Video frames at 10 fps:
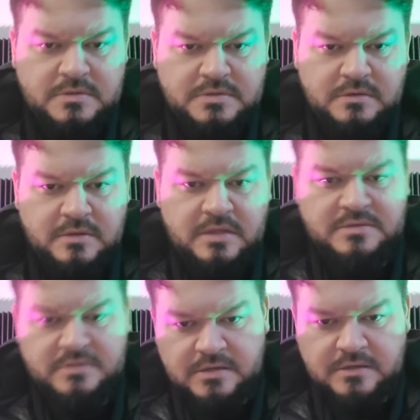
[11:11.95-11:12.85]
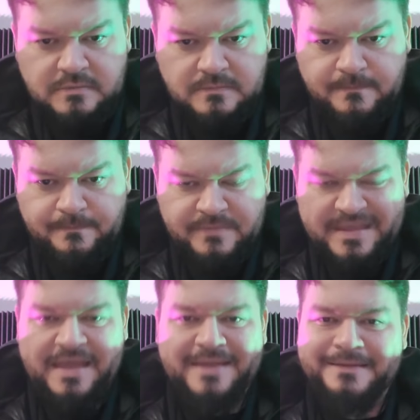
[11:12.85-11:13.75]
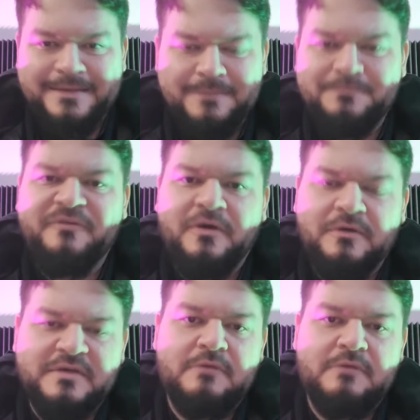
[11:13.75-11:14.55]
So that's, and folks,